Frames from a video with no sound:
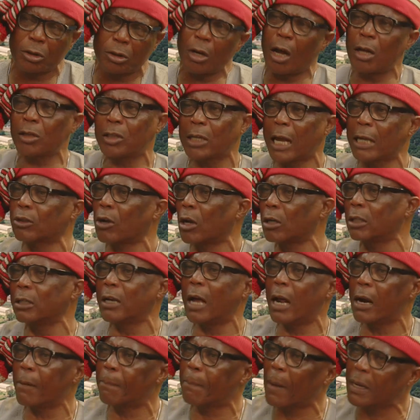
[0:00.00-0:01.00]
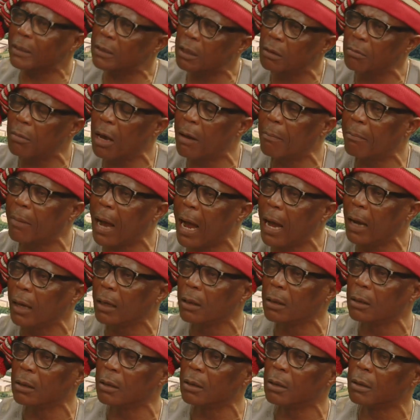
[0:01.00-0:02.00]
just as ordinary party member.
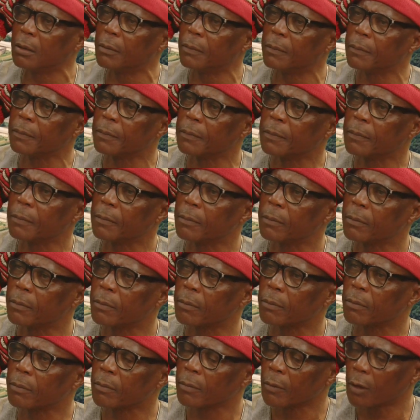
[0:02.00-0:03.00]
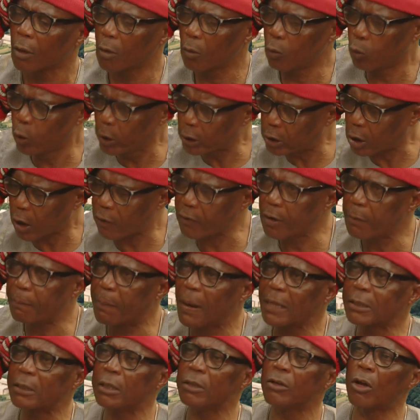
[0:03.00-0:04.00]
Which of the
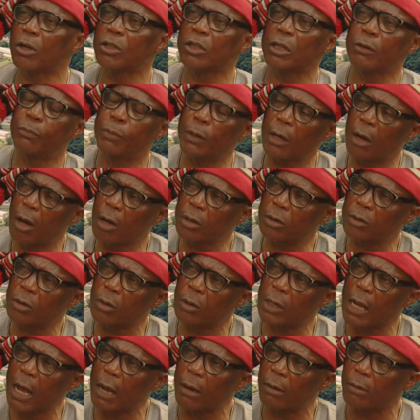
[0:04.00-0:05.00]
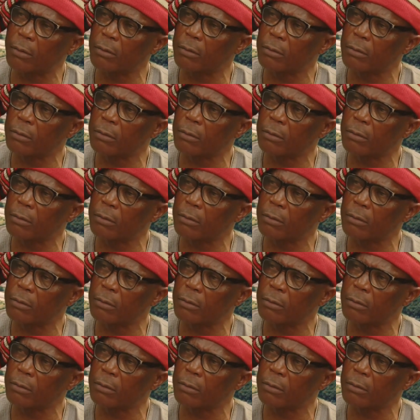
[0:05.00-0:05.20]
party does he belong to now?